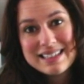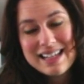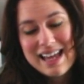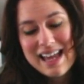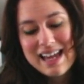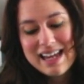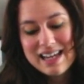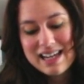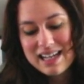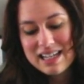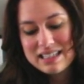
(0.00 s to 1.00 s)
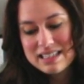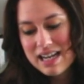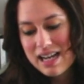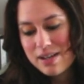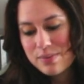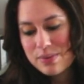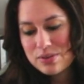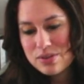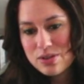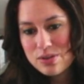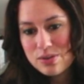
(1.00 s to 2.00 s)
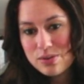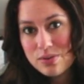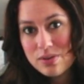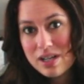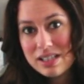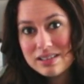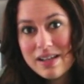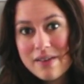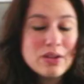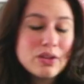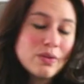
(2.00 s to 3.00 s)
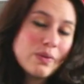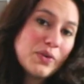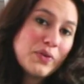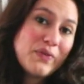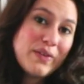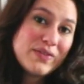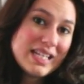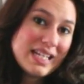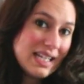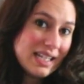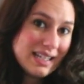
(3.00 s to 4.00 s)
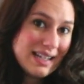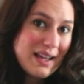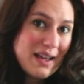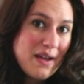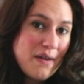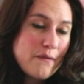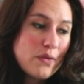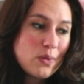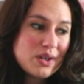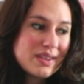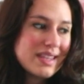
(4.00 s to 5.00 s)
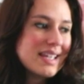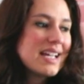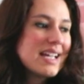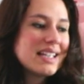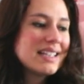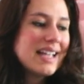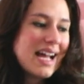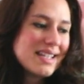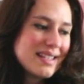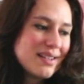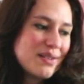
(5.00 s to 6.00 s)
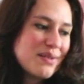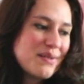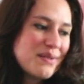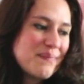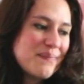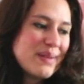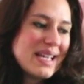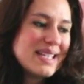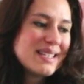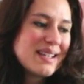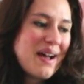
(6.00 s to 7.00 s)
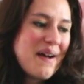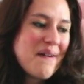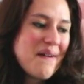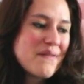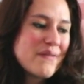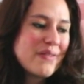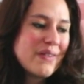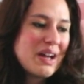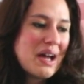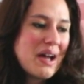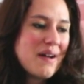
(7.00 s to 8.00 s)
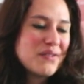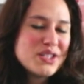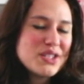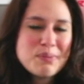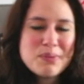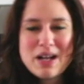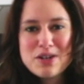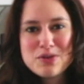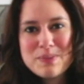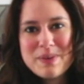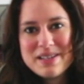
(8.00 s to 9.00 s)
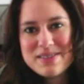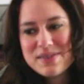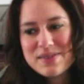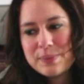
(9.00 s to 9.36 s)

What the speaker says: and I will do 11 through 15 for the last little piece of the supernatural puzzle.